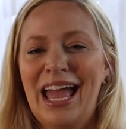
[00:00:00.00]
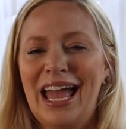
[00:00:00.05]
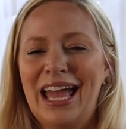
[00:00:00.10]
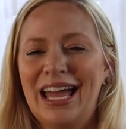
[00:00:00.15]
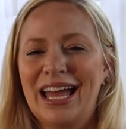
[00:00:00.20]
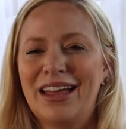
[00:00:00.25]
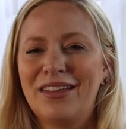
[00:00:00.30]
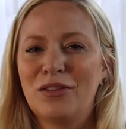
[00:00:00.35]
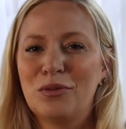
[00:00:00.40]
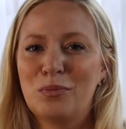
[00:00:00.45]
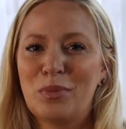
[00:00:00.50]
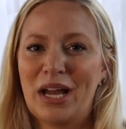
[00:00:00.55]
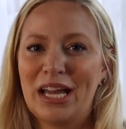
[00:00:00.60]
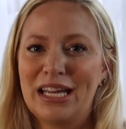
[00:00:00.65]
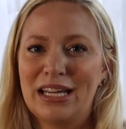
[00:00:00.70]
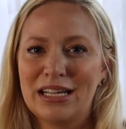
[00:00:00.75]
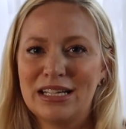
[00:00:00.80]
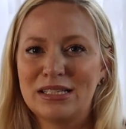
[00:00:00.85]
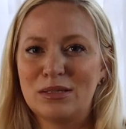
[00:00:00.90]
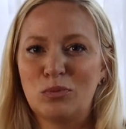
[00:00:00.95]
and the
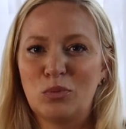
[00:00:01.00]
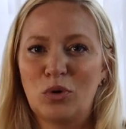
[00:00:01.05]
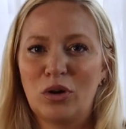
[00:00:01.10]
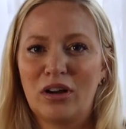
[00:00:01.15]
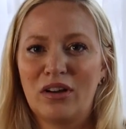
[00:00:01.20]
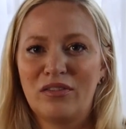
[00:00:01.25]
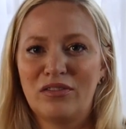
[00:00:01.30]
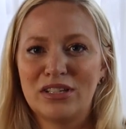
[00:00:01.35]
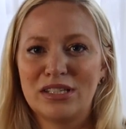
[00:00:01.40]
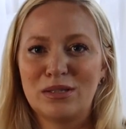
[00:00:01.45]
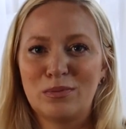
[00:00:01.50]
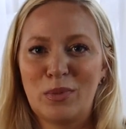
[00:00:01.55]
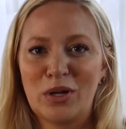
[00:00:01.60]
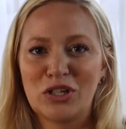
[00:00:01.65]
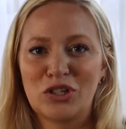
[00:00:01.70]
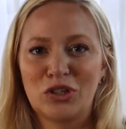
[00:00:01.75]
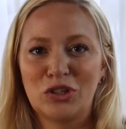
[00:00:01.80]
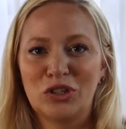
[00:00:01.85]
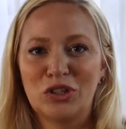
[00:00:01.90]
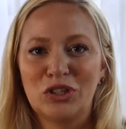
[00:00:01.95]
bike is more of a
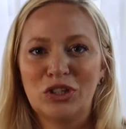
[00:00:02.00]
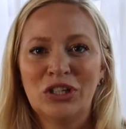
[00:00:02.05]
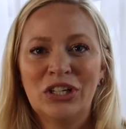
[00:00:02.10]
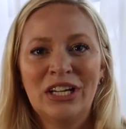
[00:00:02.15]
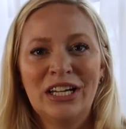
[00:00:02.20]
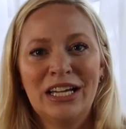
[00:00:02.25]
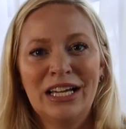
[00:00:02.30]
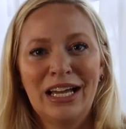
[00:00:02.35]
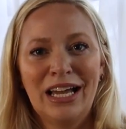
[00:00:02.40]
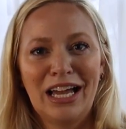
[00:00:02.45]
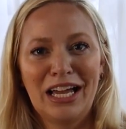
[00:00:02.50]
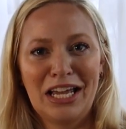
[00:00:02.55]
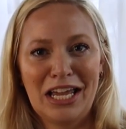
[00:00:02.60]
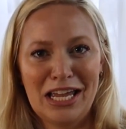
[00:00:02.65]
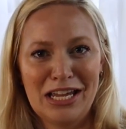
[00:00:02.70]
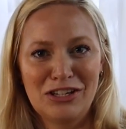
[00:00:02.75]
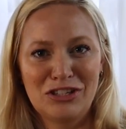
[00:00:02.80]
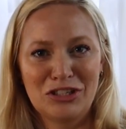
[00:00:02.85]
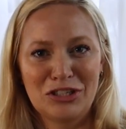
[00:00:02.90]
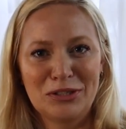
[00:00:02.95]
special
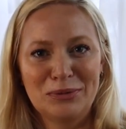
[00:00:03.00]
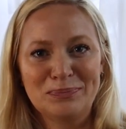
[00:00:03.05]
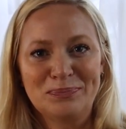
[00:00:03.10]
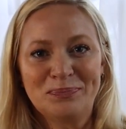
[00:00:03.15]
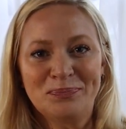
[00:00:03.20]
occasion.